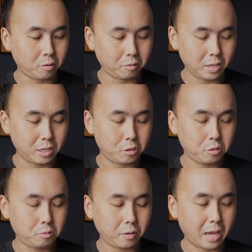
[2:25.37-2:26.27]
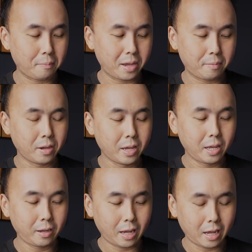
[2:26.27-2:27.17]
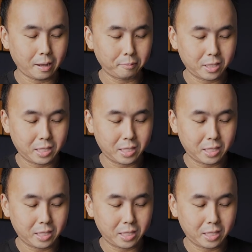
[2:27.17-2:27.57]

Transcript: only 2 mm uh,